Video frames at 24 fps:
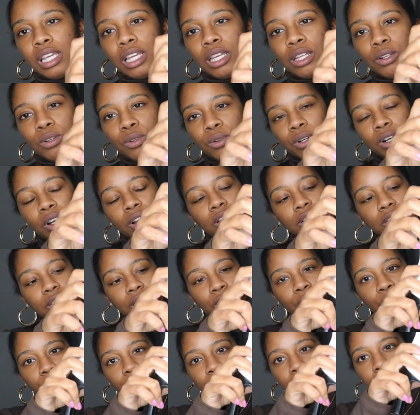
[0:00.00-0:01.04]
Ignore all
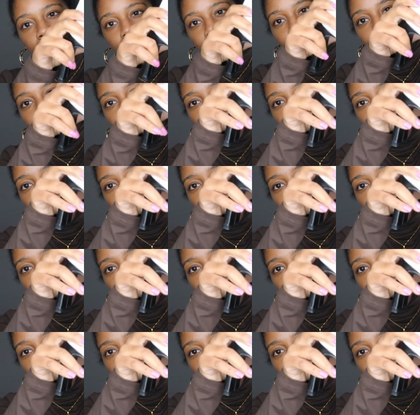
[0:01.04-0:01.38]
the noise in